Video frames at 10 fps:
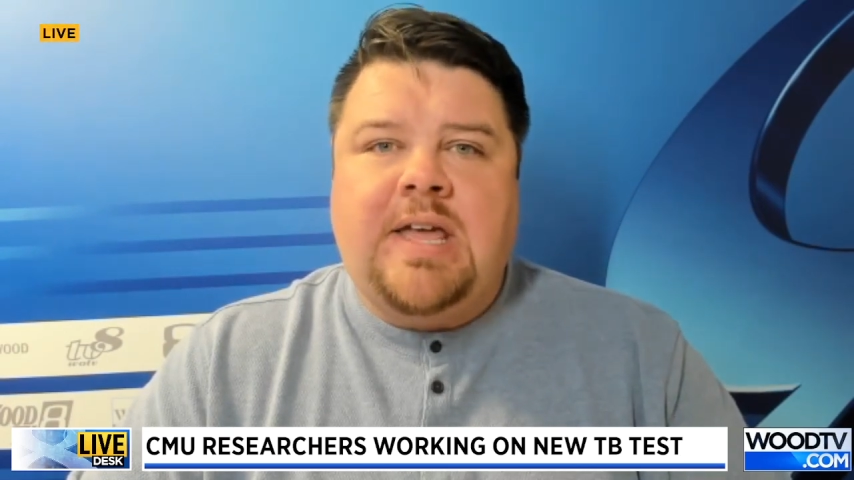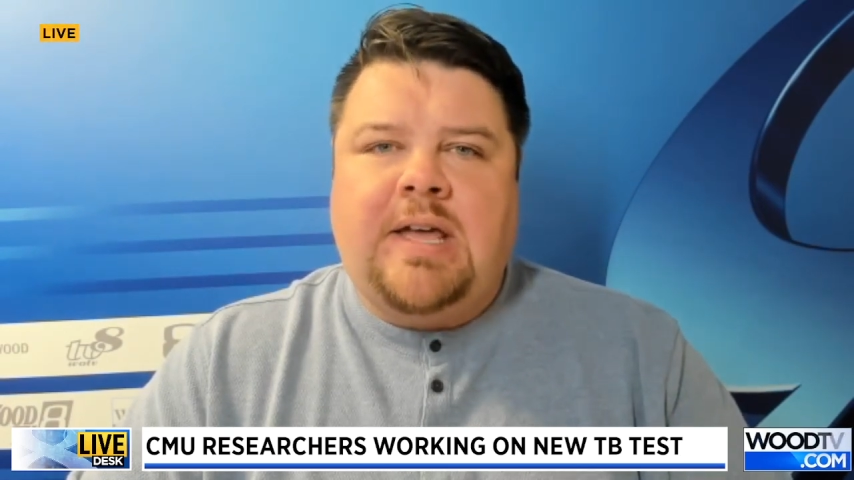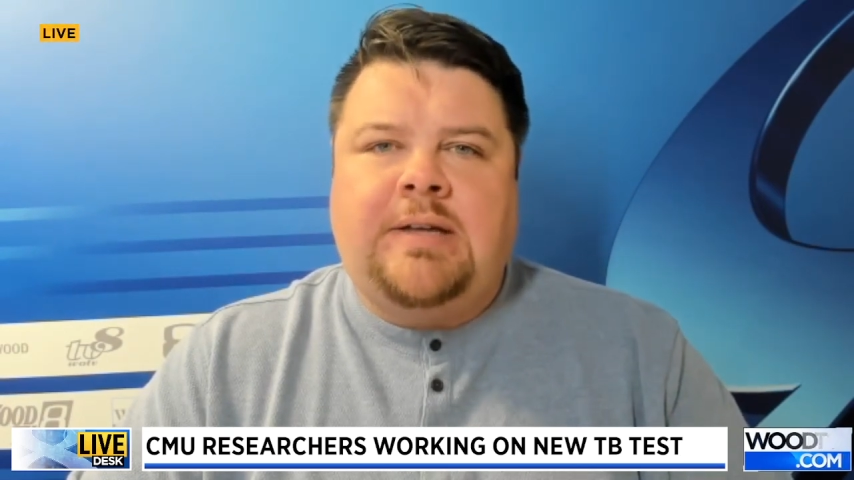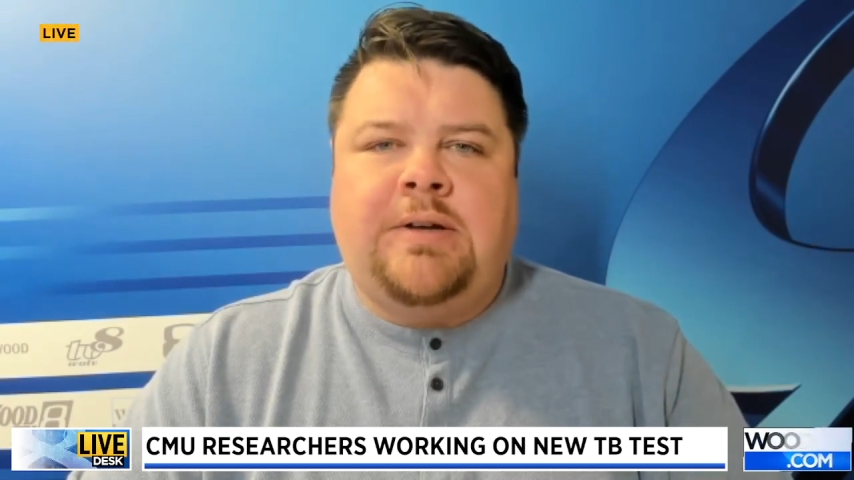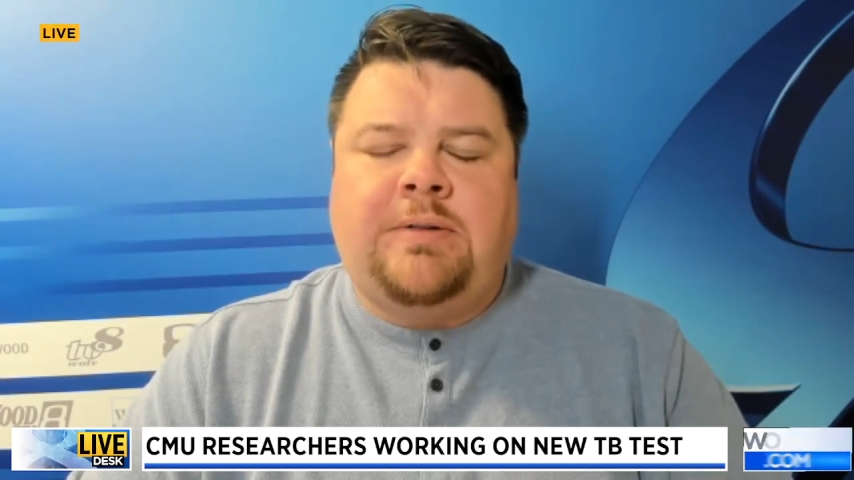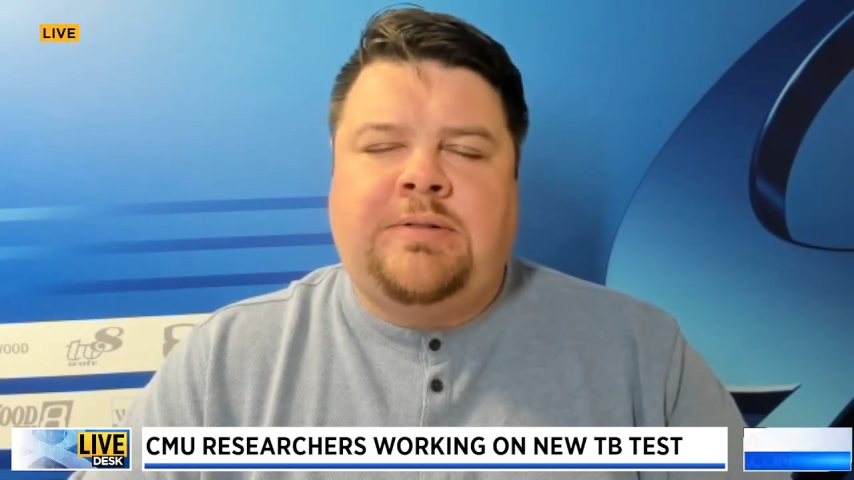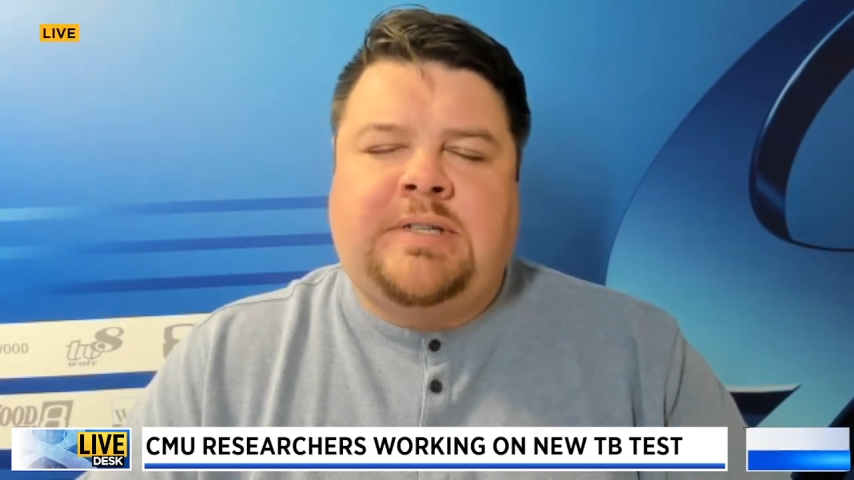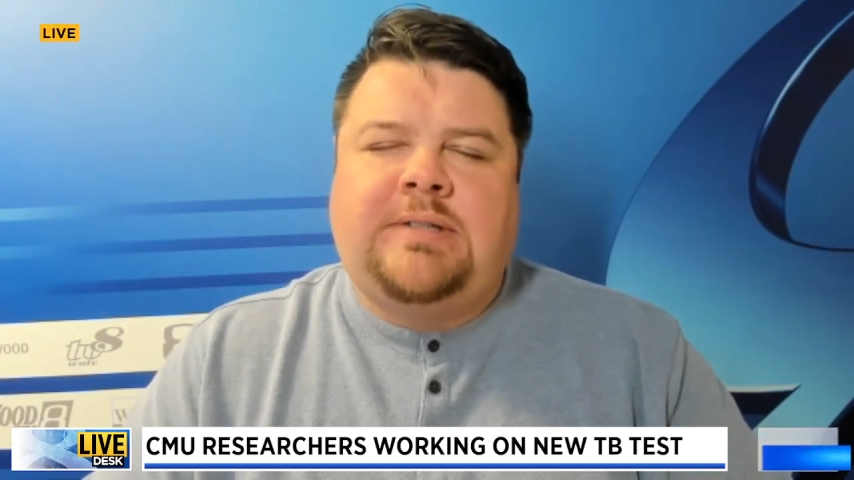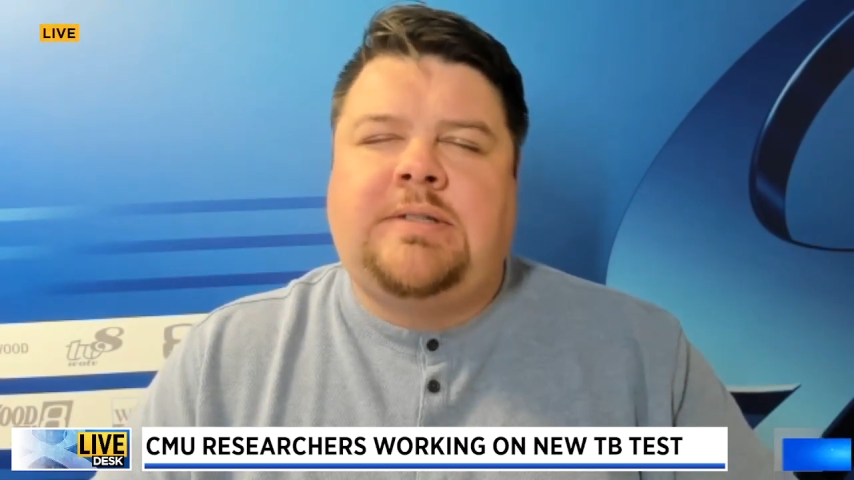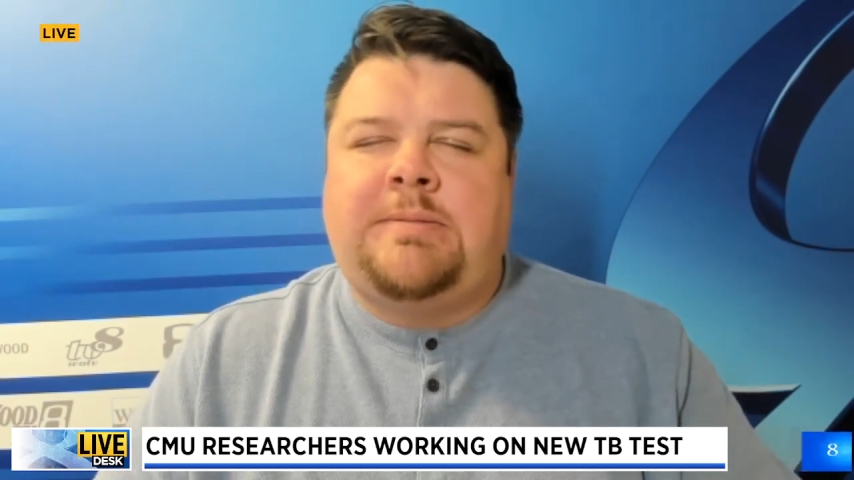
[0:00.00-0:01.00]
You know,
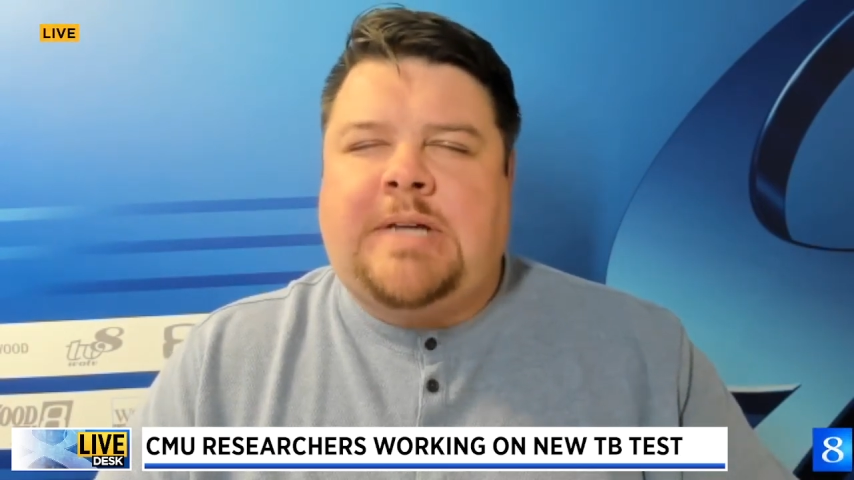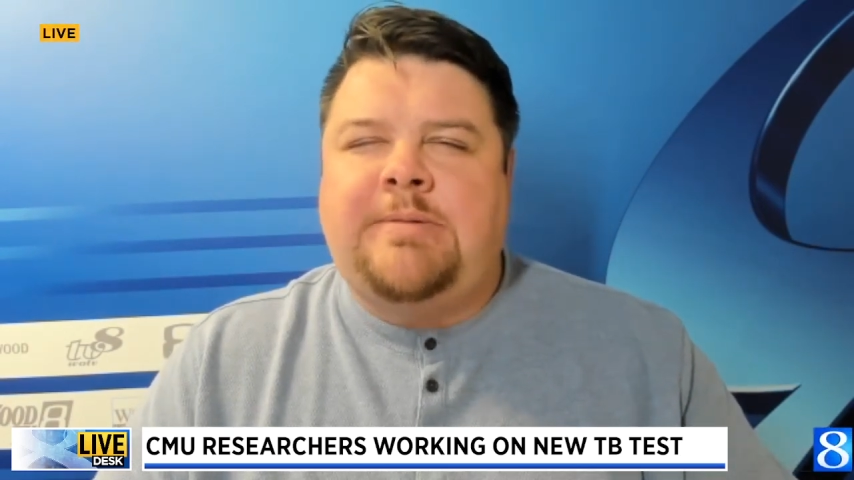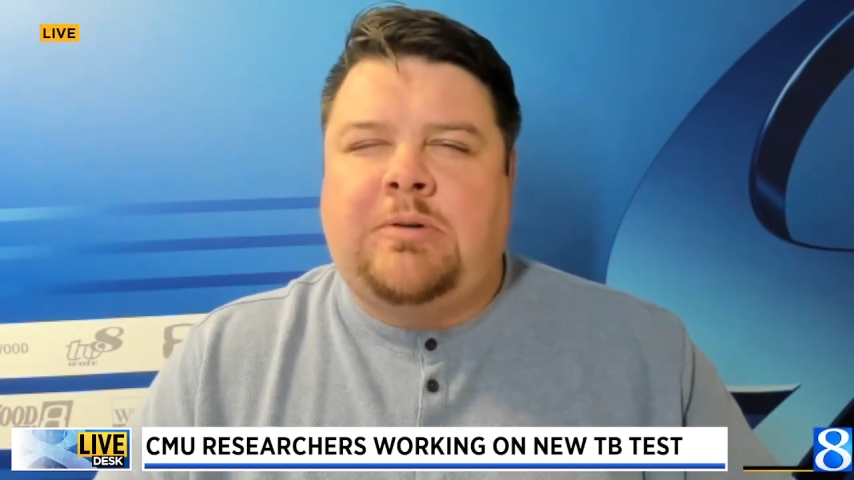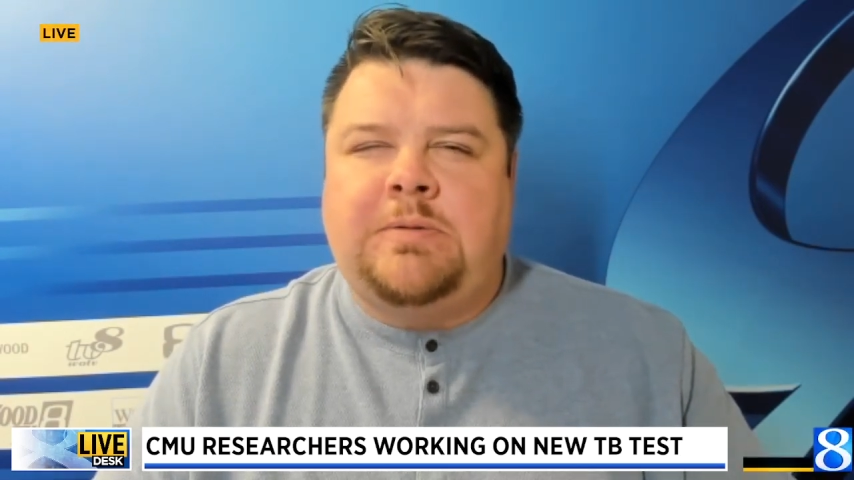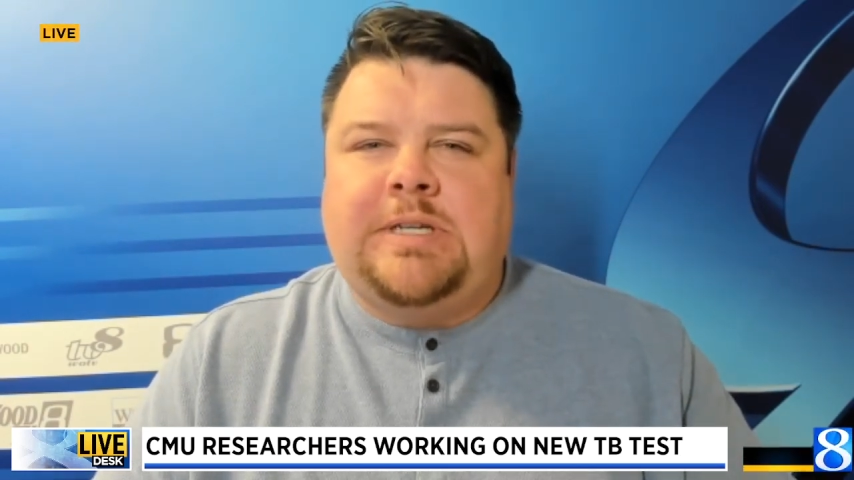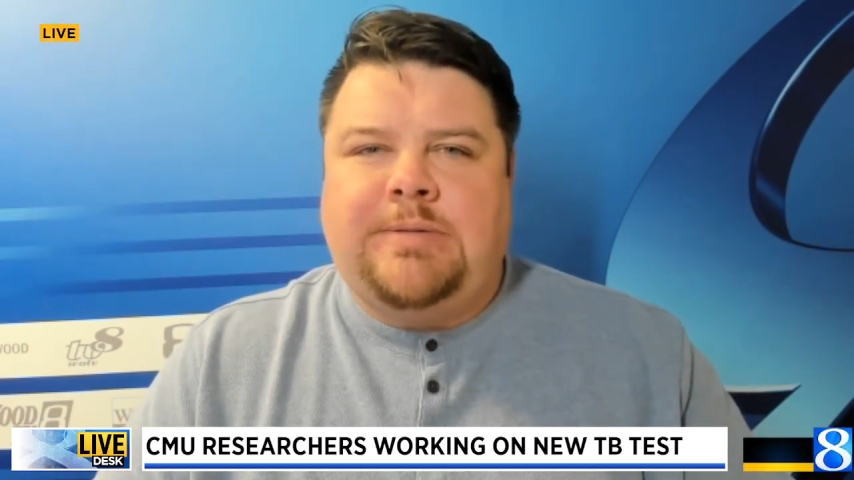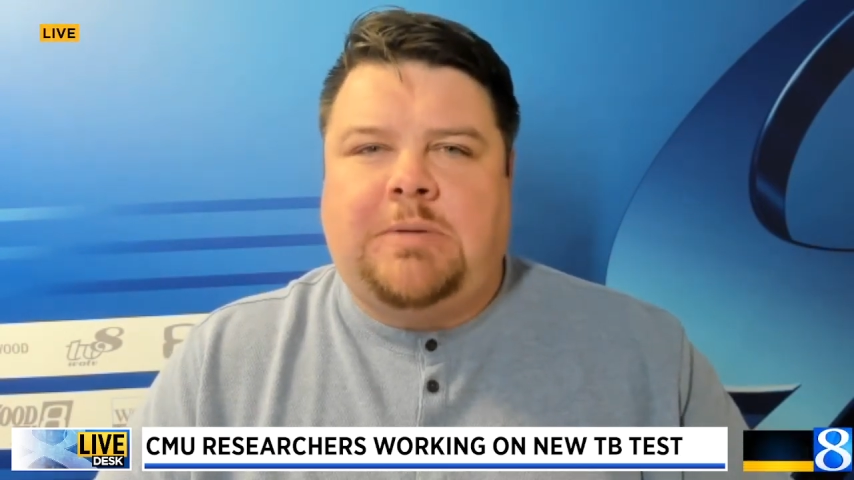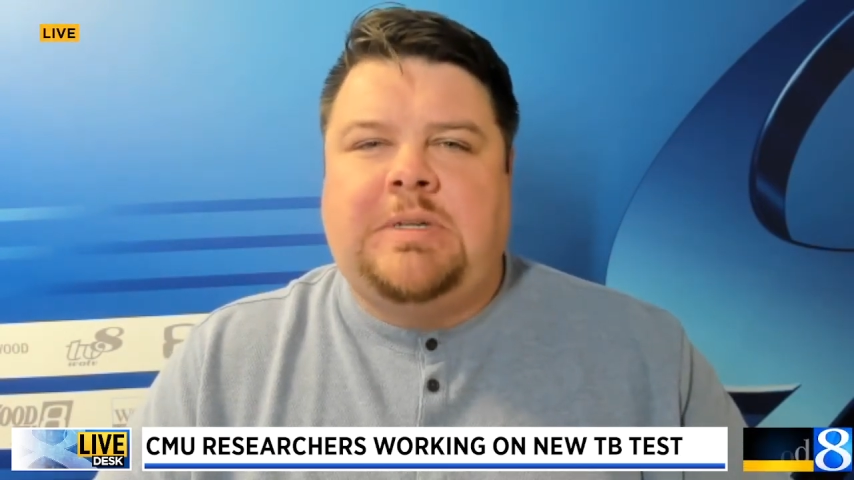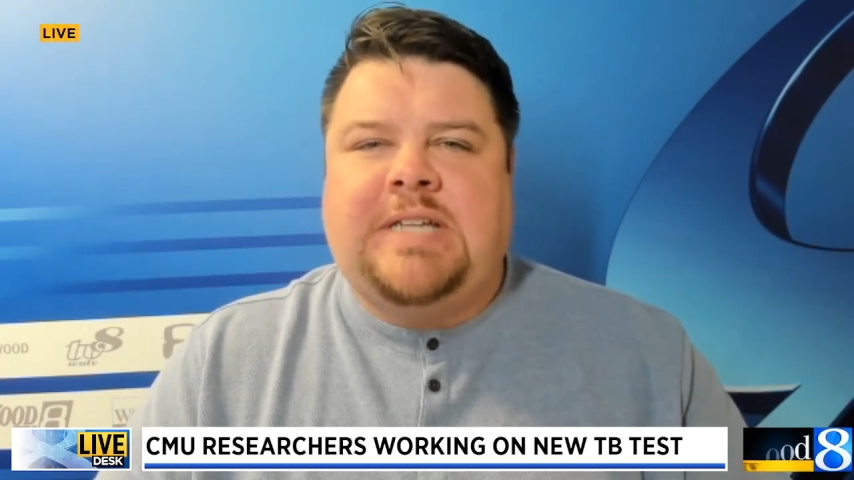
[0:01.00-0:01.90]
sometimes it almost seems like we